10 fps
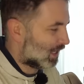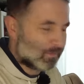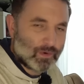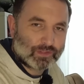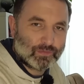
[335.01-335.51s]
I
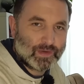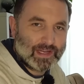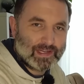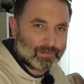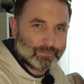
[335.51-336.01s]
walked
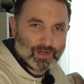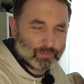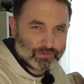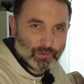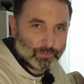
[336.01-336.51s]
away, I
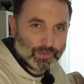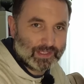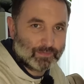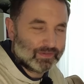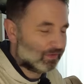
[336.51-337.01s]
was done with
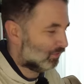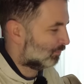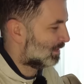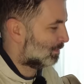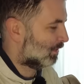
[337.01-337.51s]
it, with all
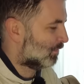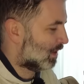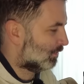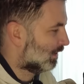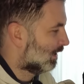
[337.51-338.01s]
those people
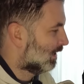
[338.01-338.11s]
around,